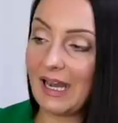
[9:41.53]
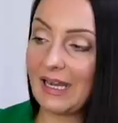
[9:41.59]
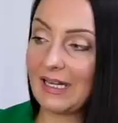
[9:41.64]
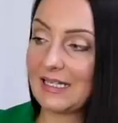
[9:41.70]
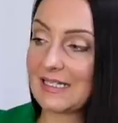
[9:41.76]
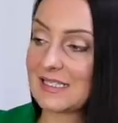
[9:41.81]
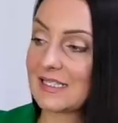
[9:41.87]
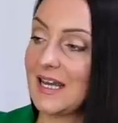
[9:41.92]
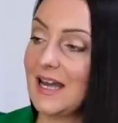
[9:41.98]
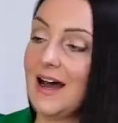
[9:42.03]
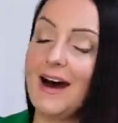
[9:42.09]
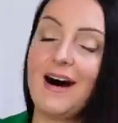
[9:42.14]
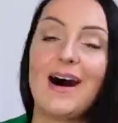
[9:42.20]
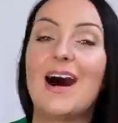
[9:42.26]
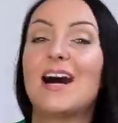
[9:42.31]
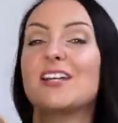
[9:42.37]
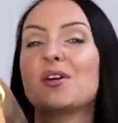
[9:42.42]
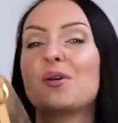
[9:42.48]
And
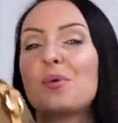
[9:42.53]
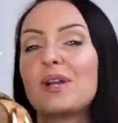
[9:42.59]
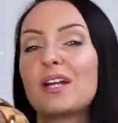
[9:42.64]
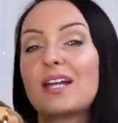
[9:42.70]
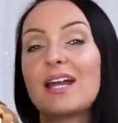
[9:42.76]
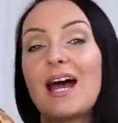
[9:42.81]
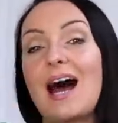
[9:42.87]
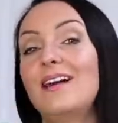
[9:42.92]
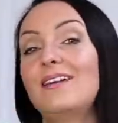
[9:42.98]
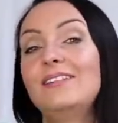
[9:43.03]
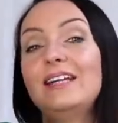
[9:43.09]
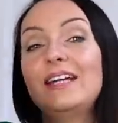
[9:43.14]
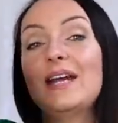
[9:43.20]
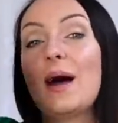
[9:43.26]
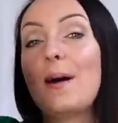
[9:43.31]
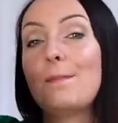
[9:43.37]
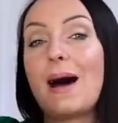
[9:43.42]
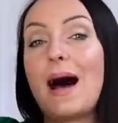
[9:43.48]
I don't want to
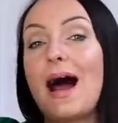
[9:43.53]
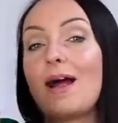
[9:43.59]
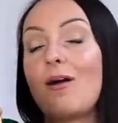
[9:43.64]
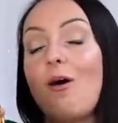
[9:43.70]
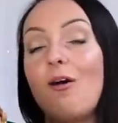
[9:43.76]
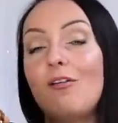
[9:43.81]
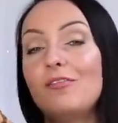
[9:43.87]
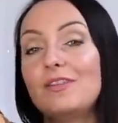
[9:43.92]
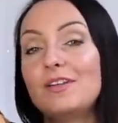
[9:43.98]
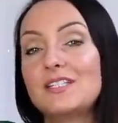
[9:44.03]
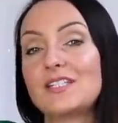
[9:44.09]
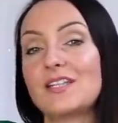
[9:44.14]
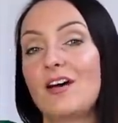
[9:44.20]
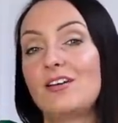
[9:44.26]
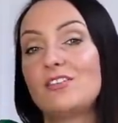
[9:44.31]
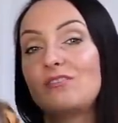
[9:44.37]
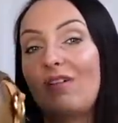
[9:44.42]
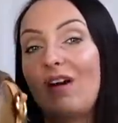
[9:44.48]
carry a bag of this
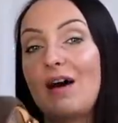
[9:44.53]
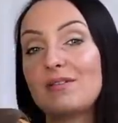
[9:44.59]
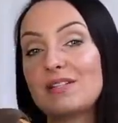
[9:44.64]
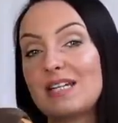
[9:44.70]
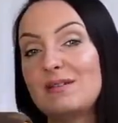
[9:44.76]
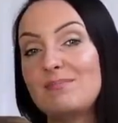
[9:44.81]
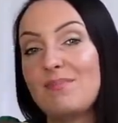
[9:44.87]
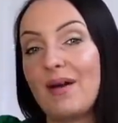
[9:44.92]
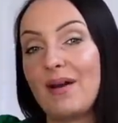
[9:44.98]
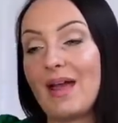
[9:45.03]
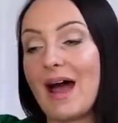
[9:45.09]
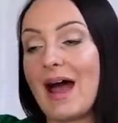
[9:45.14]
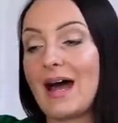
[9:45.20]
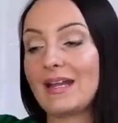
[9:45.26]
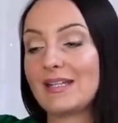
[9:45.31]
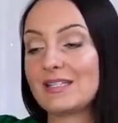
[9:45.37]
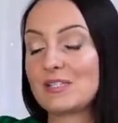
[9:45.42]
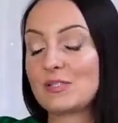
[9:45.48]
size round in my
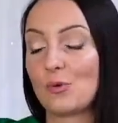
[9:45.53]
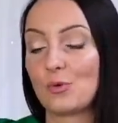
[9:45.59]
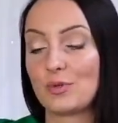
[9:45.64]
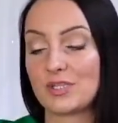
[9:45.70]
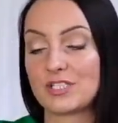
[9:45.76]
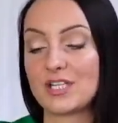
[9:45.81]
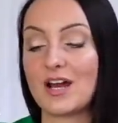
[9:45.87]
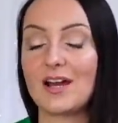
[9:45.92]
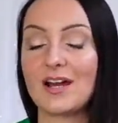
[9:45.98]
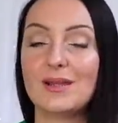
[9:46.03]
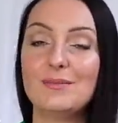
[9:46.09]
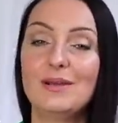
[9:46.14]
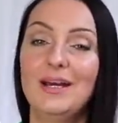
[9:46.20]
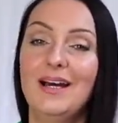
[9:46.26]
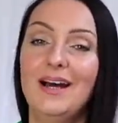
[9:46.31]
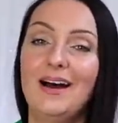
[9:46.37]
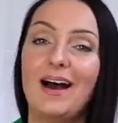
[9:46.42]
hand all the time.